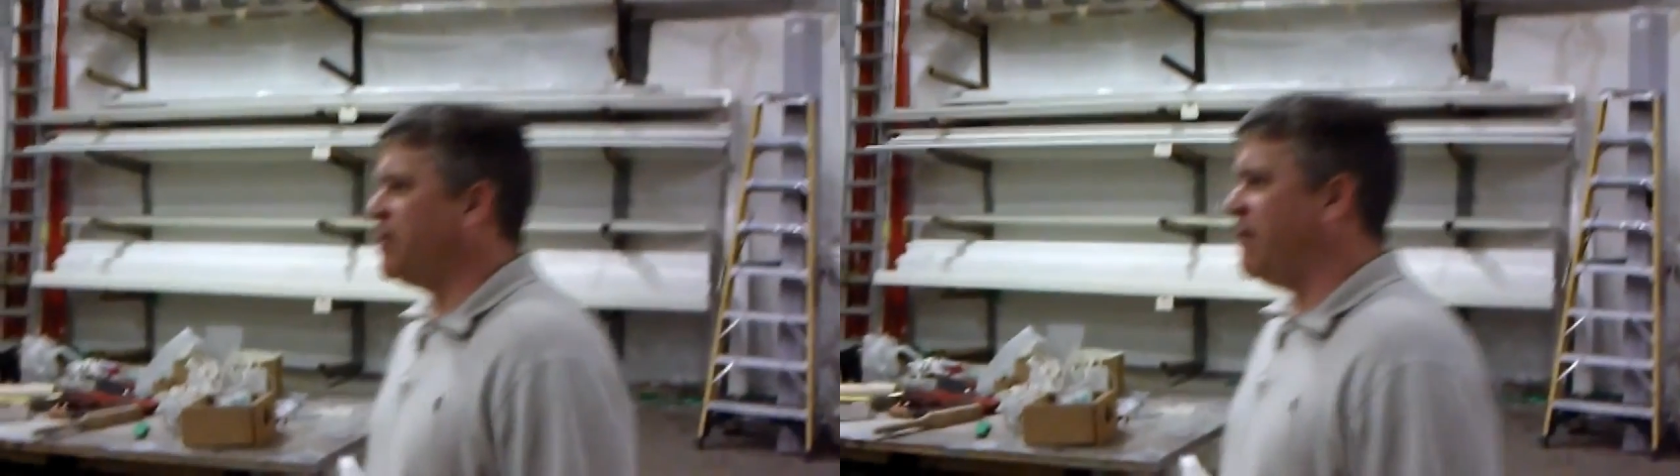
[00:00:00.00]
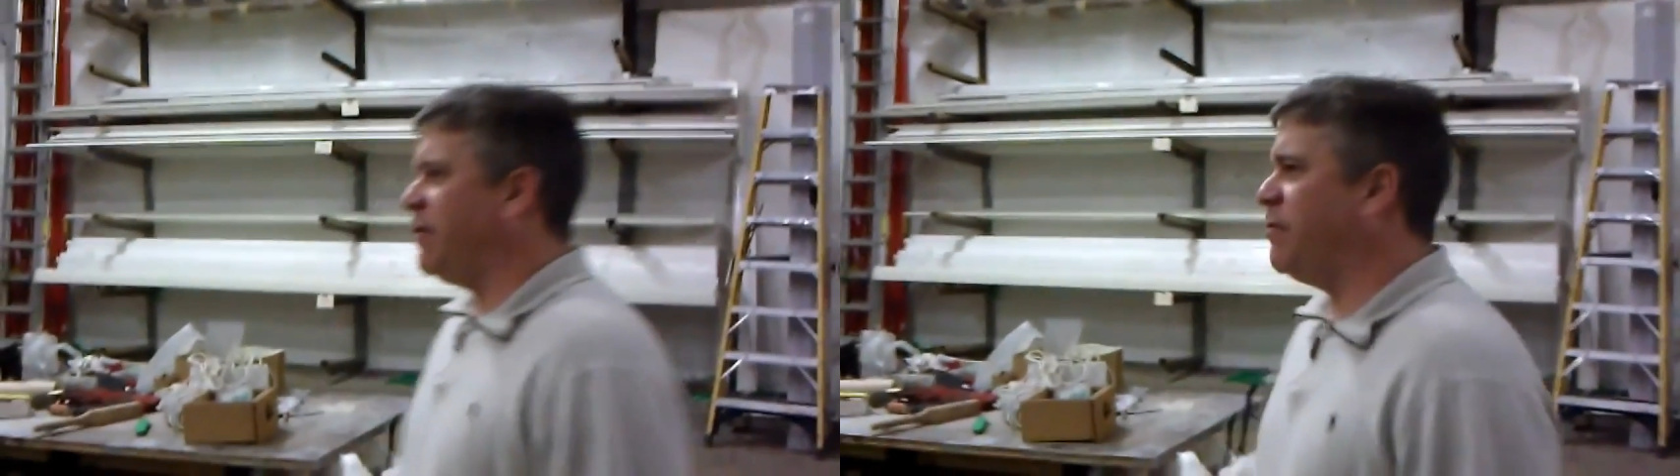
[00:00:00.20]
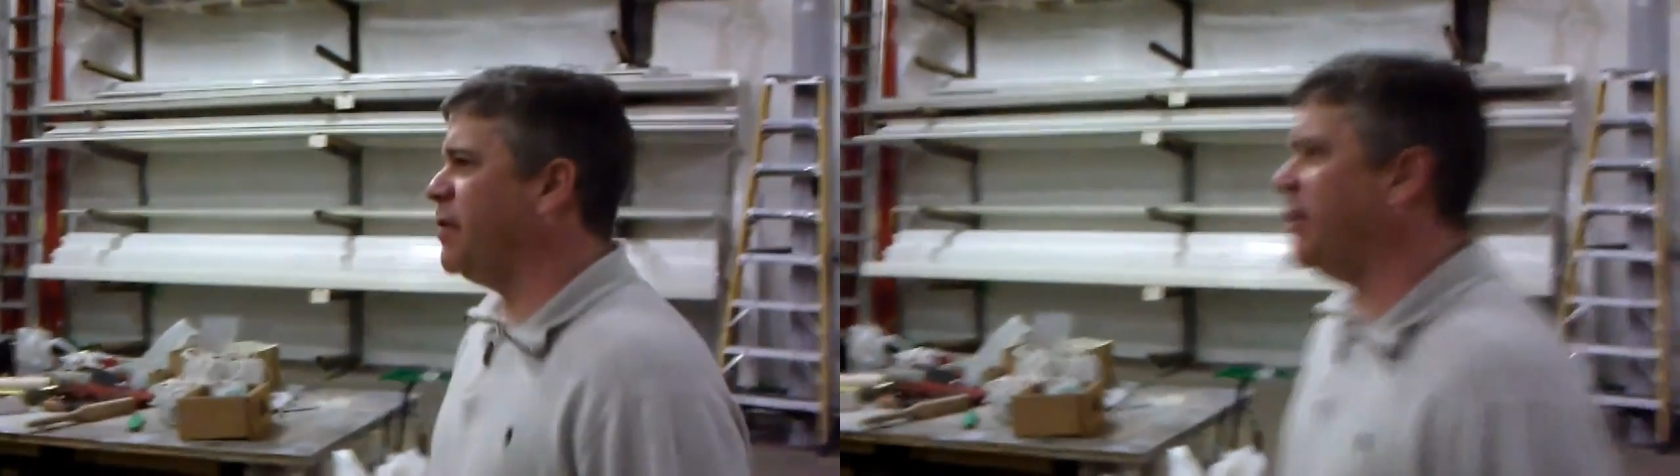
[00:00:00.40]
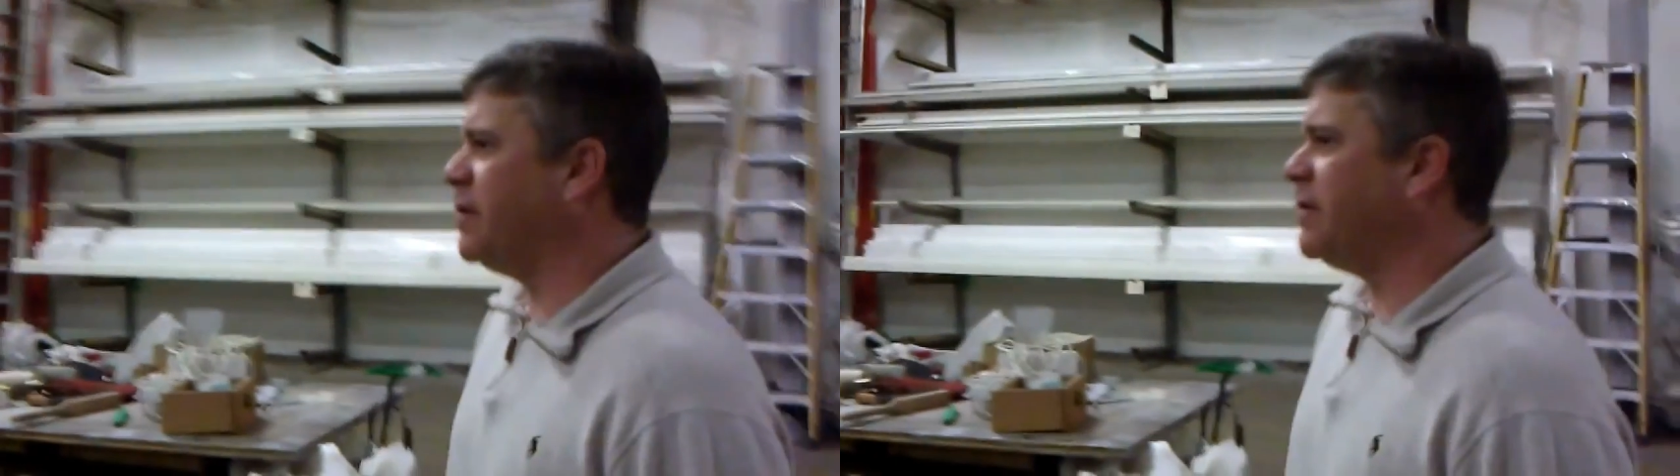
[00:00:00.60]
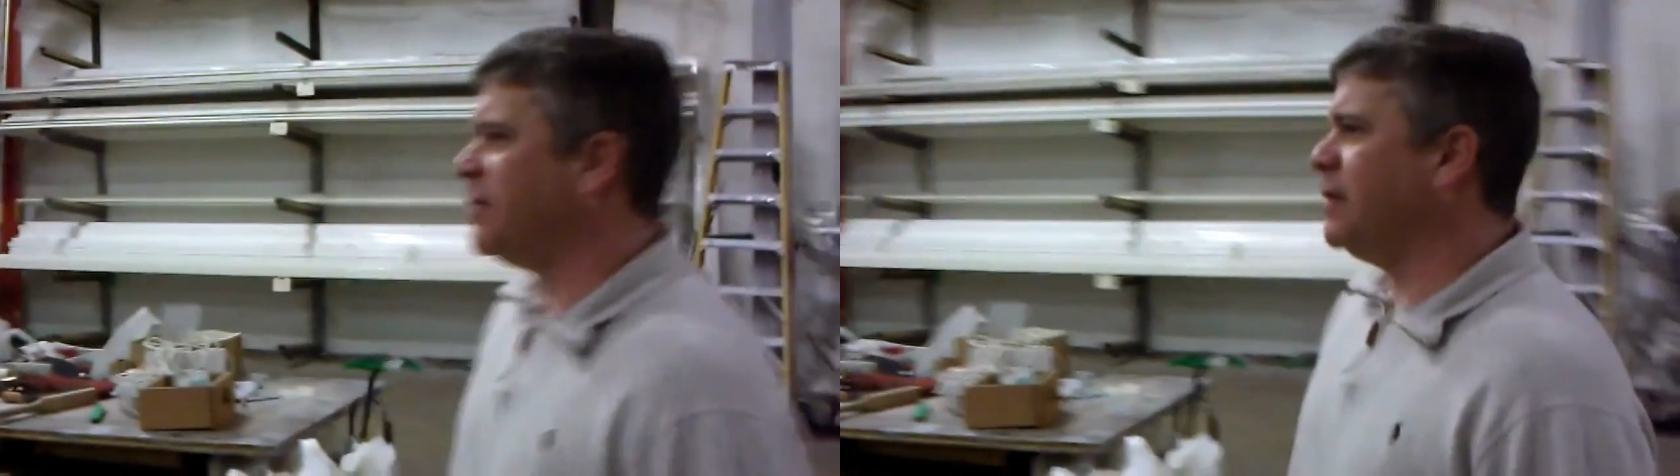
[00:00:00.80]
only runs every
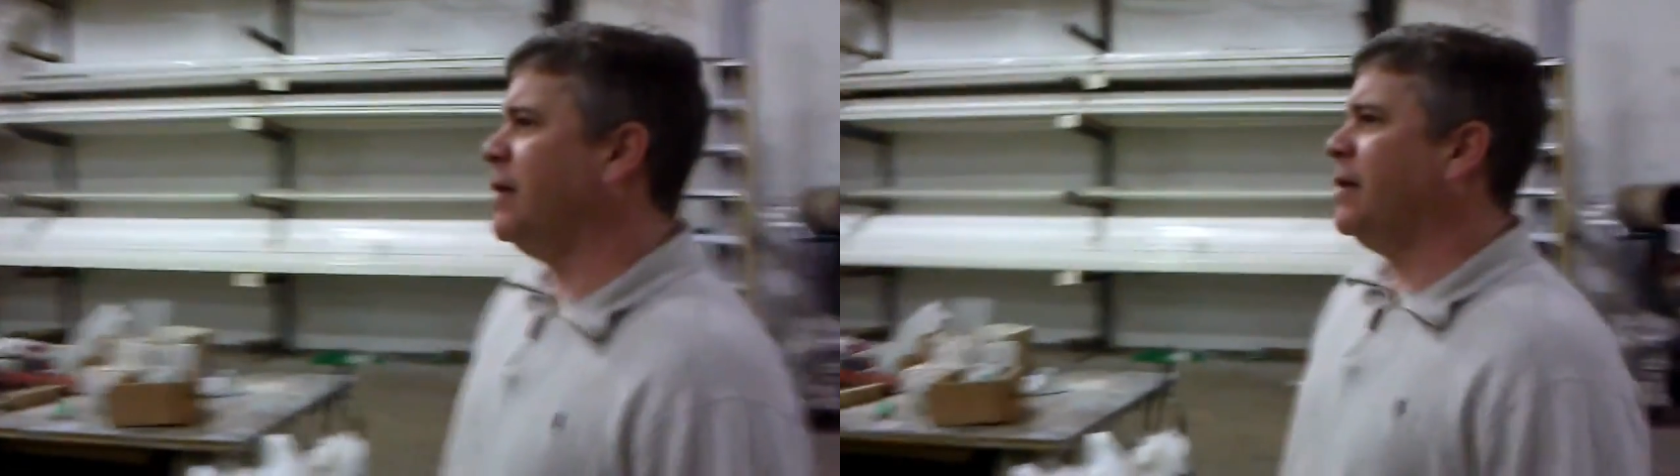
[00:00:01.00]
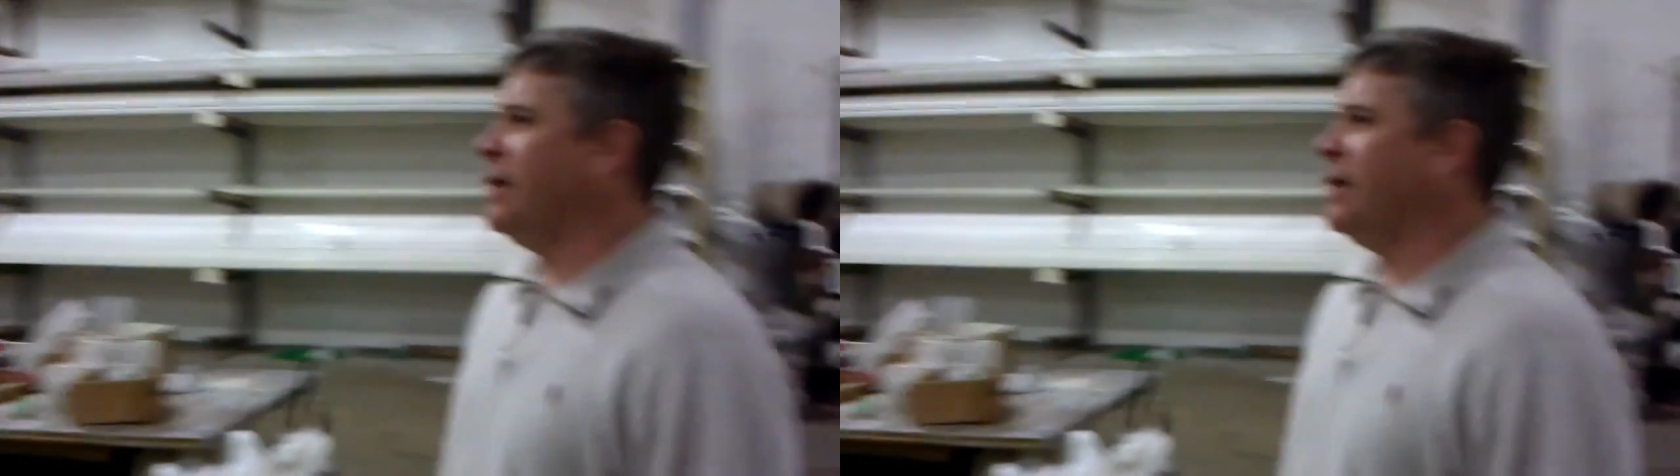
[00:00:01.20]
3 years.